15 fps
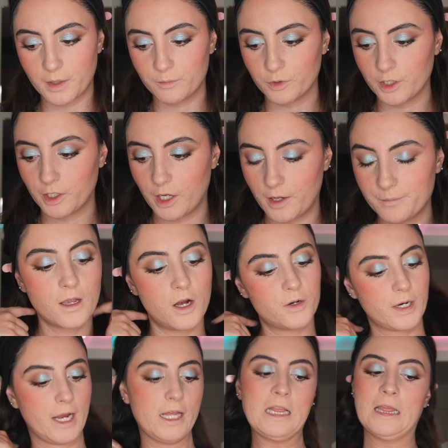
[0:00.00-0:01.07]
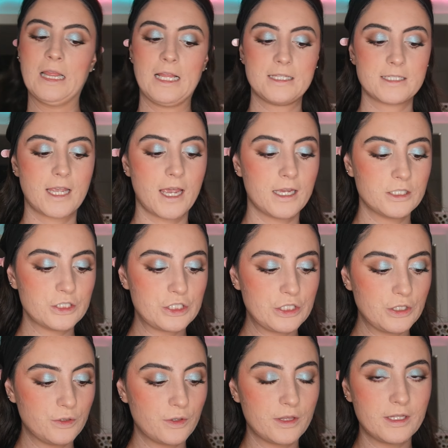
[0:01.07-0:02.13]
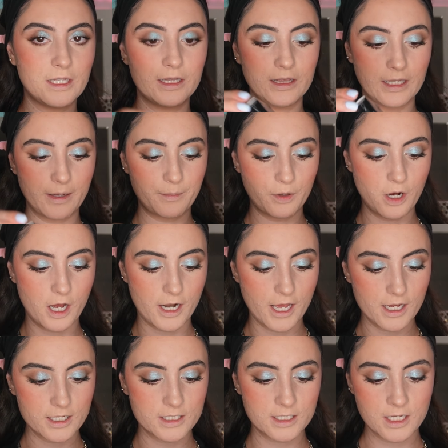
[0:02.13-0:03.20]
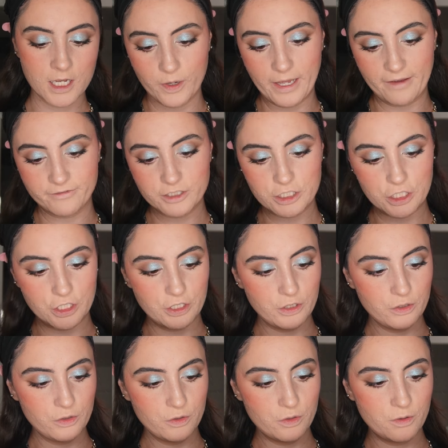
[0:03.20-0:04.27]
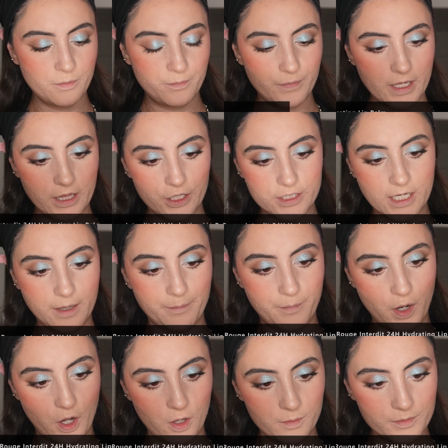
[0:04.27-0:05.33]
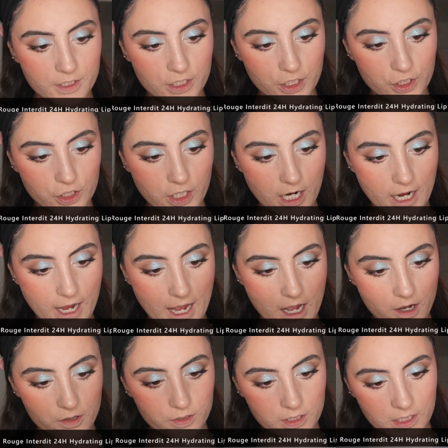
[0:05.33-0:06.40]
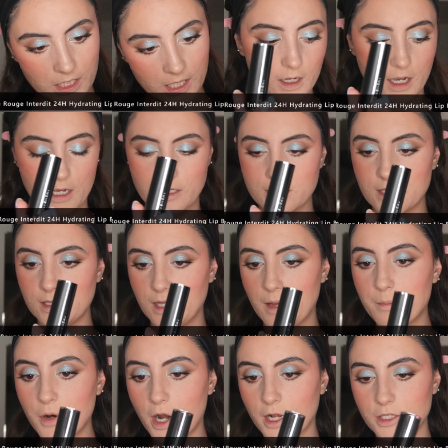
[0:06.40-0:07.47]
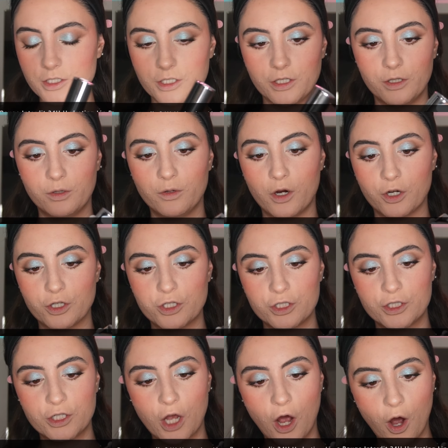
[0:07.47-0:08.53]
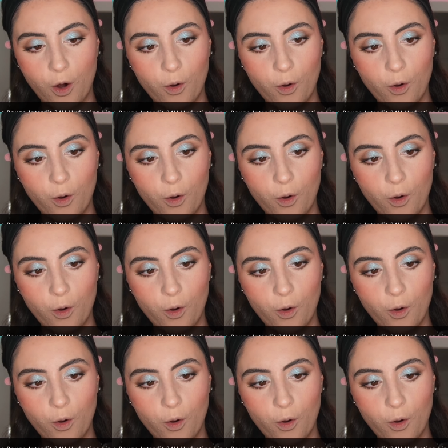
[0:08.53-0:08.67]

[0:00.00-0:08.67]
I'm really not. All right, let's get into the lip products. We have two, it looks like, balms to try out. Guys, the lip products too are so